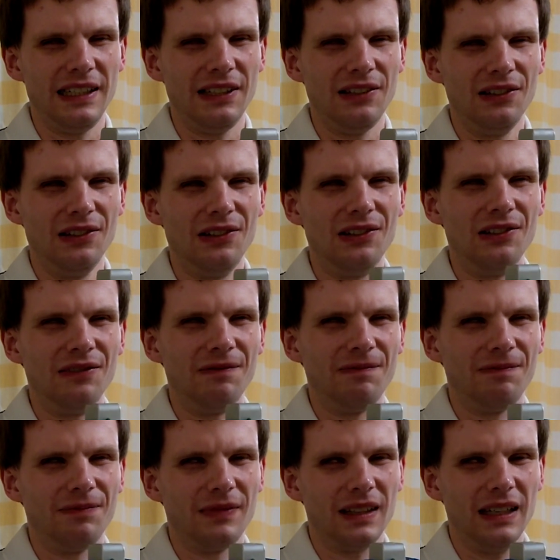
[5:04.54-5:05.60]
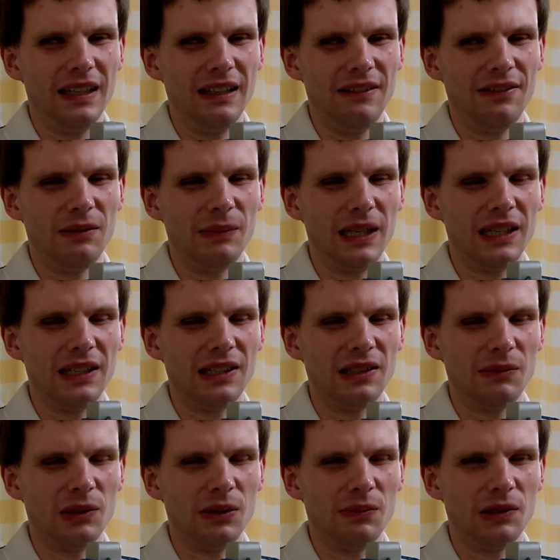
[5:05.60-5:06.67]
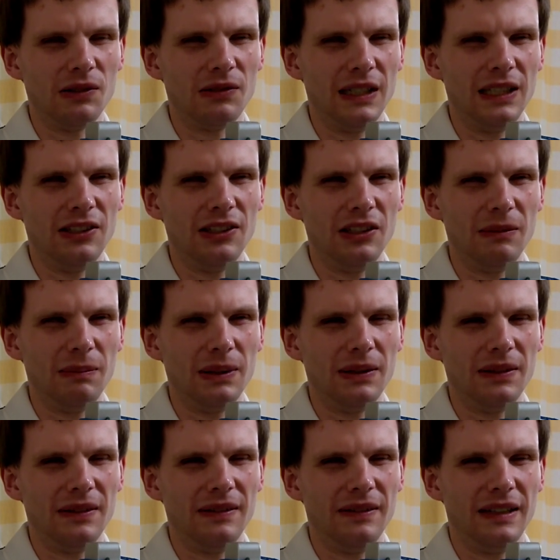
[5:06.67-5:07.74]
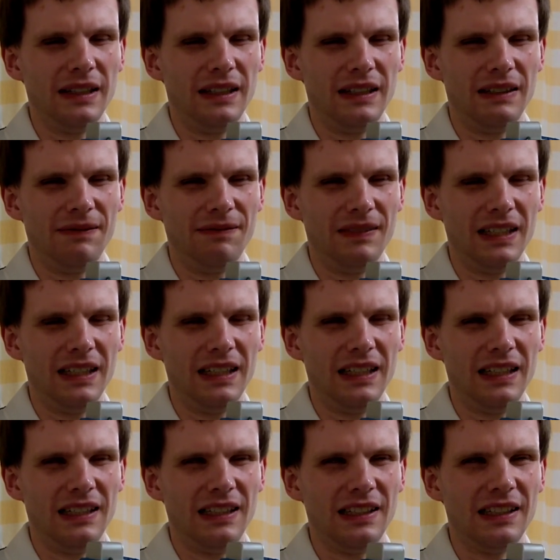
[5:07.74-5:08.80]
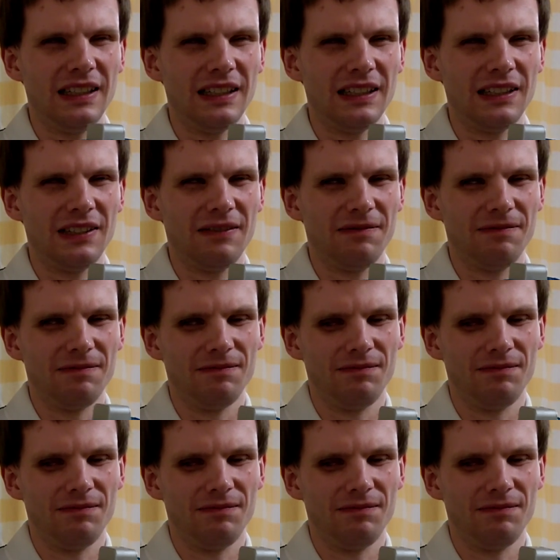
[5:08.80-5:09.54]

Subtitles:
in, or if the mechanism comes straight up, it hitting that.